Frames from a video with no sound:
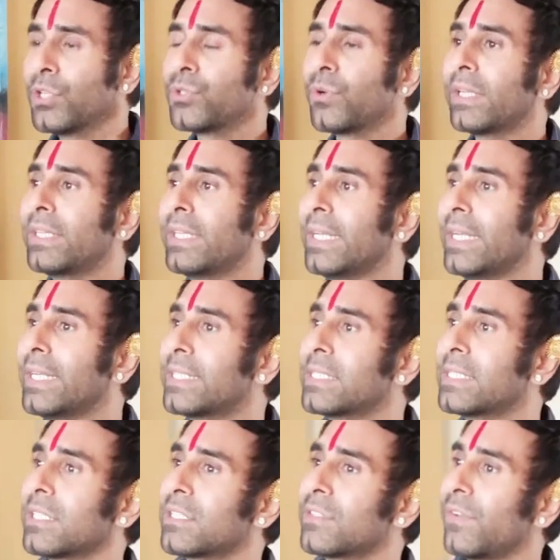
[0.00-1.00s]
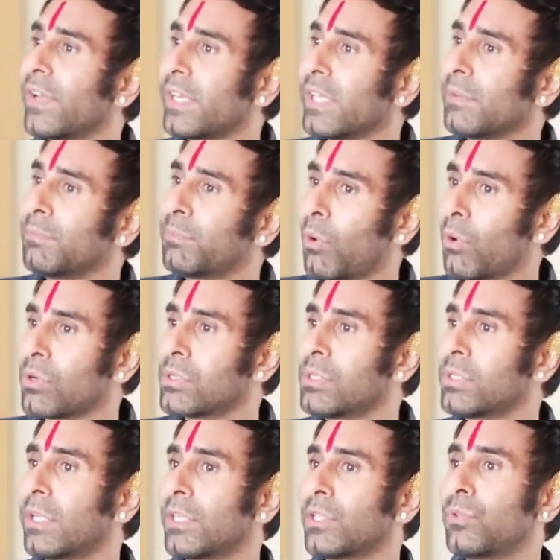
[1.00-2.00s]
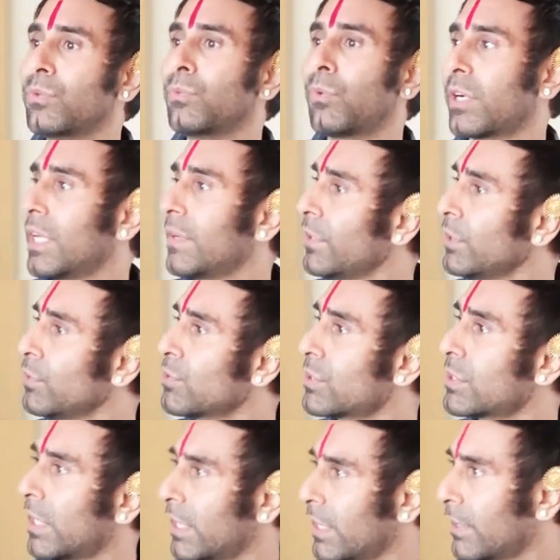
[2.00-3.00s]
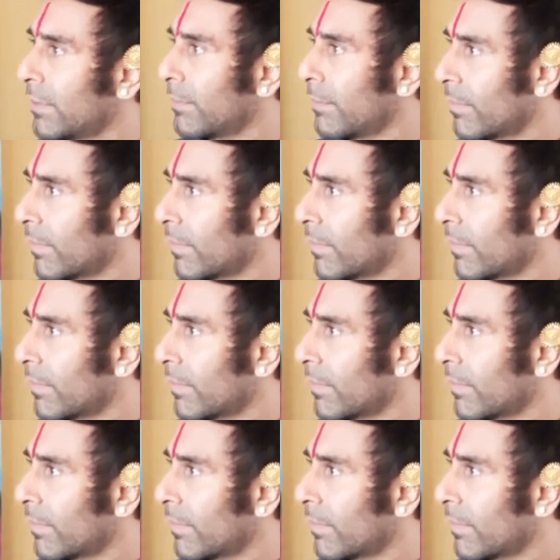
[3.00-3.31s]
So I think it's very important that you, whatever you study,